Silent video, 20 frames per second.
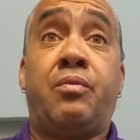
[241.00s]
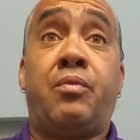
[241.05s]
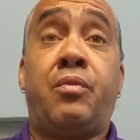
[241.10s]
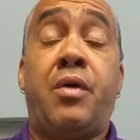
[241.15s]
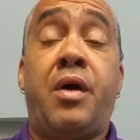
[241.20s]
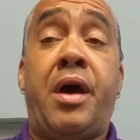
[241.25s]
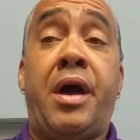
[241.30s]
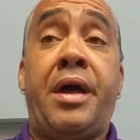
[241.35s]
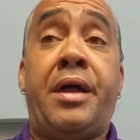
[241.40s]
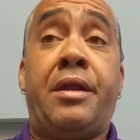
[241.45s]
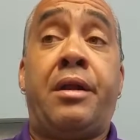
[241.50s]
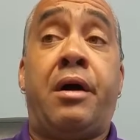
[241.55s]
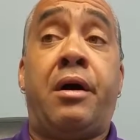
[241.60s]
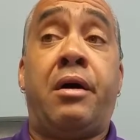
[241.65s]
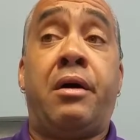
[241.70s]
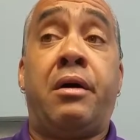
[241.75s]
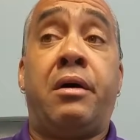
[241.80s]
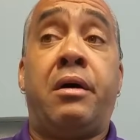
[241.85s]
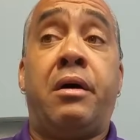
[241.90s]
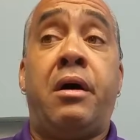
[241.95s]

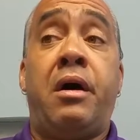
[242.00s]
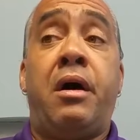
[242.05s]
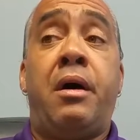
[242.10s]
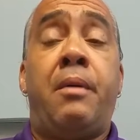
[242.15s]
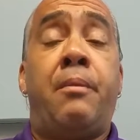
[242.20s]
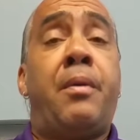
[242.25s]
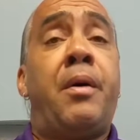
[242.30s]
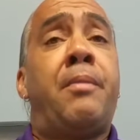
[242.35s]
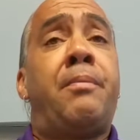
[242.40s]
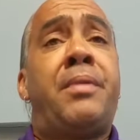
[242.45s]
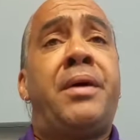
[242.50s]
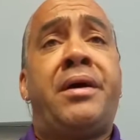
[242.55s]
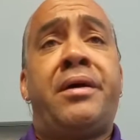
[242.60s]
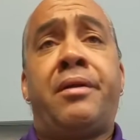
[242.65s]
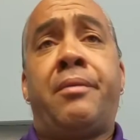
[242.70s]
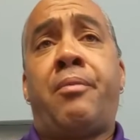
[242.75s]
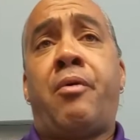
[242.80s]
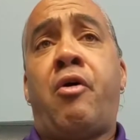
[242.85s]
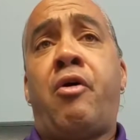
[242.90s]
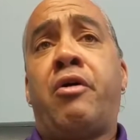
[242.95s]
and but being
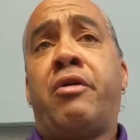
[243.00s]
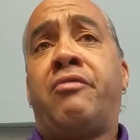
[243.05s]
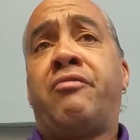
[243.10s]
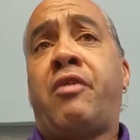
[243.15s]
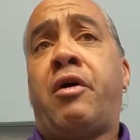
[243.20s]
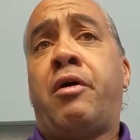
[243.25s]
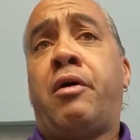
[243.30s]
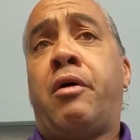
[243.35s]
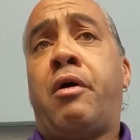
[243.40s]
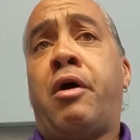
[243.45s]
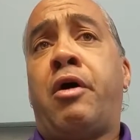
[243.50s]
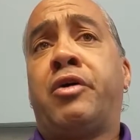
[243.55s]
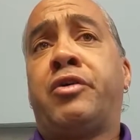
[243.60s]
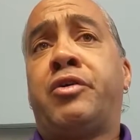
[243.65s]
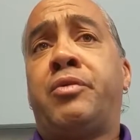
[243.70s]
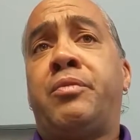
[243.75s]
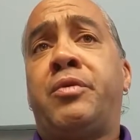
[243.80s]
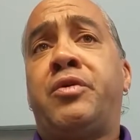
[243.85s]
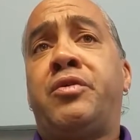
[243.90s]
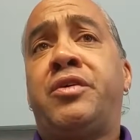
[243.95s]
a part of our
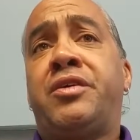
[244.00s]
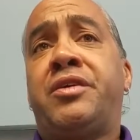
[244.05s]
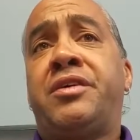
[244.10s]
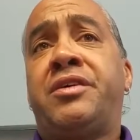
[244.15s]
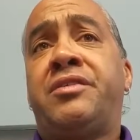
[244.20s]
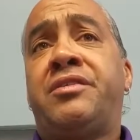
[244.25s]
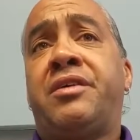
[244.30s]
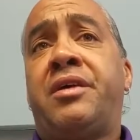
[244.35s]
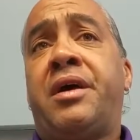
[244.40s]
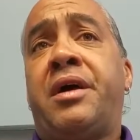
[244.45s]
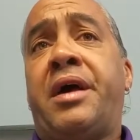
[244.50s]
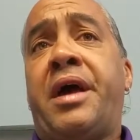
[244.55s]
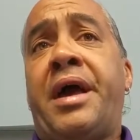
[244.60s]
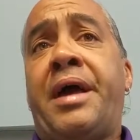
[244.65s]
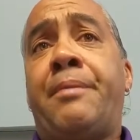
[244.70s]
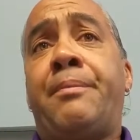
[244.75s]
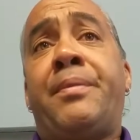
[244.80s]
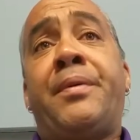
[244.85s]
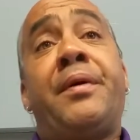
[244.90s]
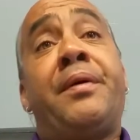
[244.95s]
communities
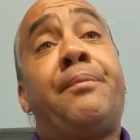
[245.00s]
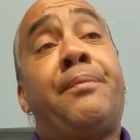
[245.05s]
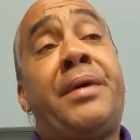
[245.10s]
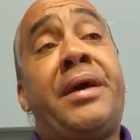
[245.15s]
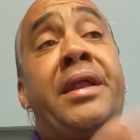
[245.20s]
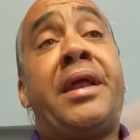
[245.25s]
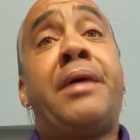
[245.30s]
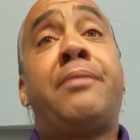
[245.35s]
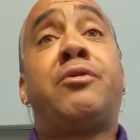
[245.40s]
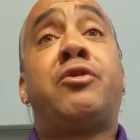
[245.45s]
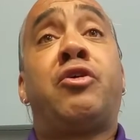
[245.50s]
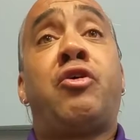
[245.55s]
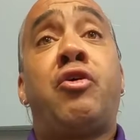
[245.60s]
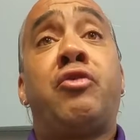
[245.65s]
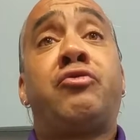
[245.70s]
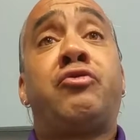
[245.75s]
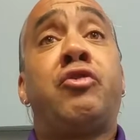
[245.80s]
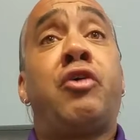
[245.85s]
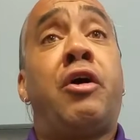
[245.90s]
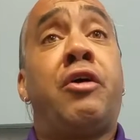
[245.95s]
and being able to go
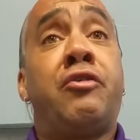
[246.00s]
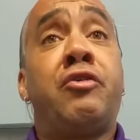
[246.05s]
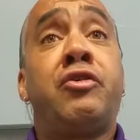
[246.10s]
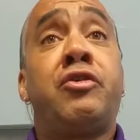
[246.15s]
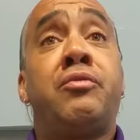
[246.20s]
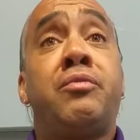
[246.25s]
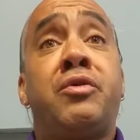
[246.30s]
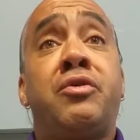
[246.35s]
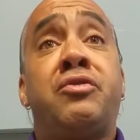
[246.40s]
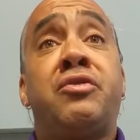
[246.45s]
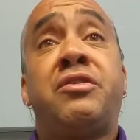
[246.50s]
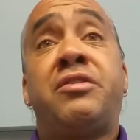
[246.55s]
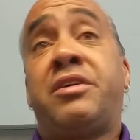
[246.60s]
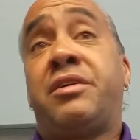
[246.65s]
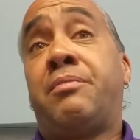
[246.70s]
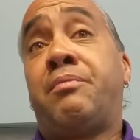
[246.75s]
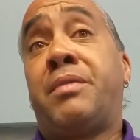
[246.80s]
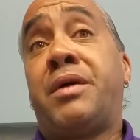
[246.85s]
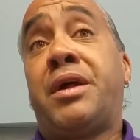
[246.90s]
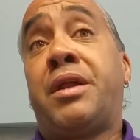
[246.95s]
to other communities
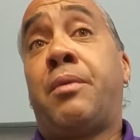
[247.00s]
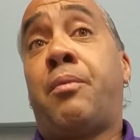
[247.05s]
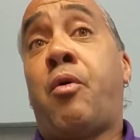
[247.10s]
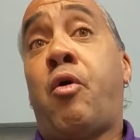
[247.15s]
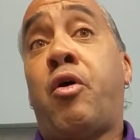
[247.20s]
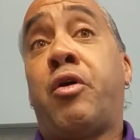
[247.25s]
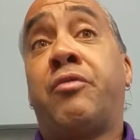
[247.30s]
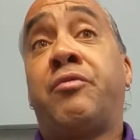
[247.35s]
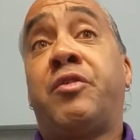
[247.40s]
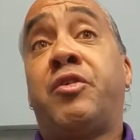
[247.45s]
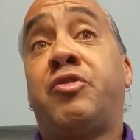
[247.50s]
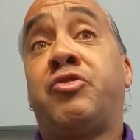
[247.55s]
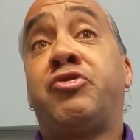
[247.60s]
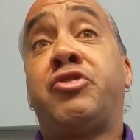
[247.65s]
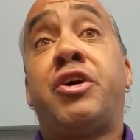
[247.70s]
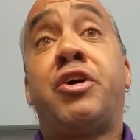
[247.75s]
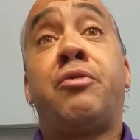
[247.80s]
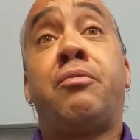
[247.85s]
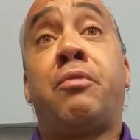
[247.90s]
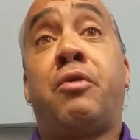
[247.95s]
and being a part of their
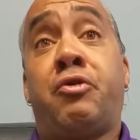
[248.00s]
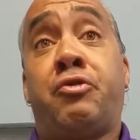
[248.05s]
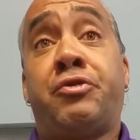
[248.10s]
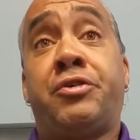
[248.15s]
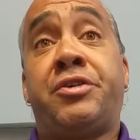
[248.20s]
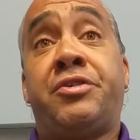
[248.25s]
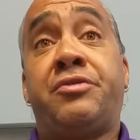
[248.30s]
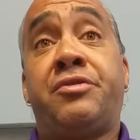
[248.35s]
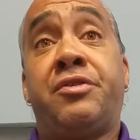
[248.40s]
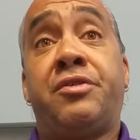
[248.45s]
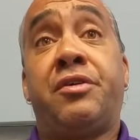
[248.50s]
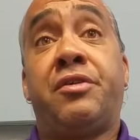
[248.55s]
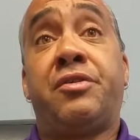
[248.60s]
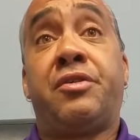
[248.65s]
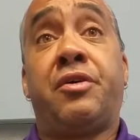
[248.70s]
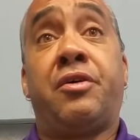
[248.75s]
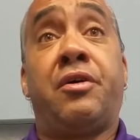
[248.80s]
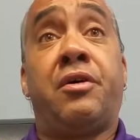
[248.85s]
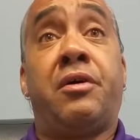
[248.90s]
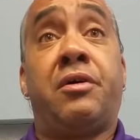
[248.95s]
ceremonies,
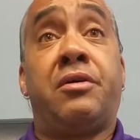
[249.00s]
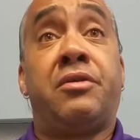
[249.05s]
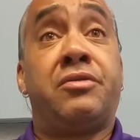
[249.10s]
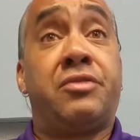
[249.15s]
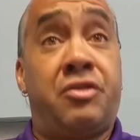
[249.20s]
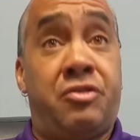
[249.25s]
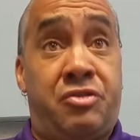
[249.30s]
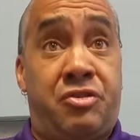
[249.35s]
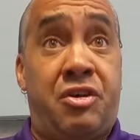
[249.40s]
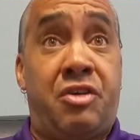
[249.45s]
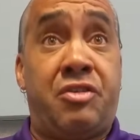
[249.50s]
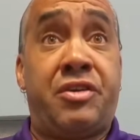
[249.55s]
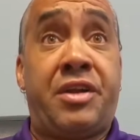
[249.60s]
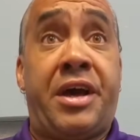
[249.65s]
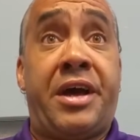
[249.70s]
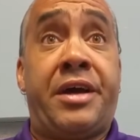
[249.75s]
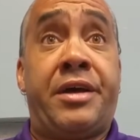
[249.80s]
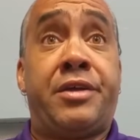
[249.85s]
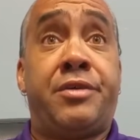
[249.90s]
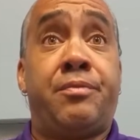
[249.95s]
the
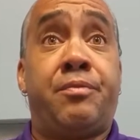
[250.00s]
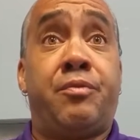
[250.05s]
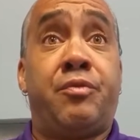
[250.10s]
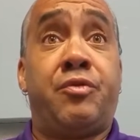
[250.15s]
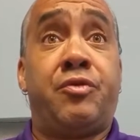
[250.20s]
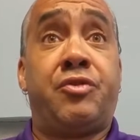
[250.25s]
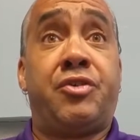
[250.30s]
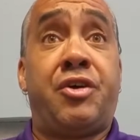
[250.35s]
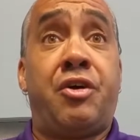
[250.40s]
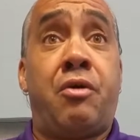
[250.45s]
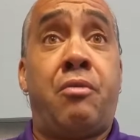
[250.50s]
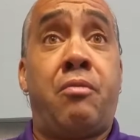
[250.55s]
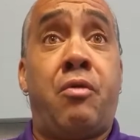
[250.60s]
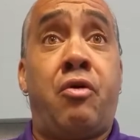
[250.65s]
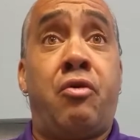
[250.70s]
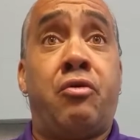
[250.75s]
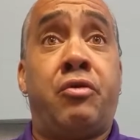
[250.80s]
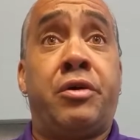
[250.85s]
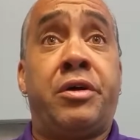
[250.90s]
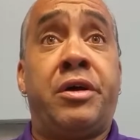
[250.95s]
Sundance
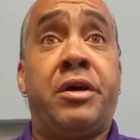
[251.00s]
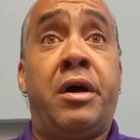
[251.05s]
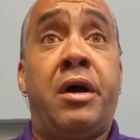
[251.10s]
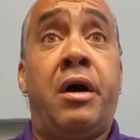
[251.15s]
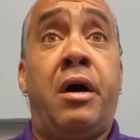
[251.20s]
ceremony,